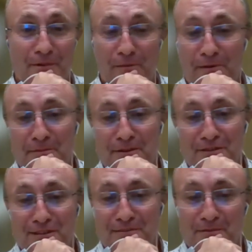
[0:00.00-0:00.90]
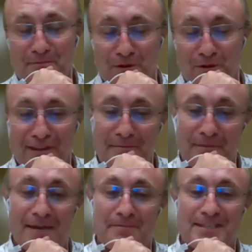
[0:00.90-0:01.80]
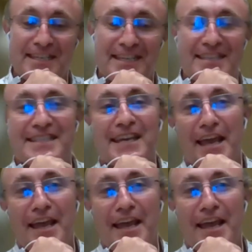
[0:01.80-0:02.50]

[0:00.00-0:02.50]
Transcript: Probably the most important thing perhaps is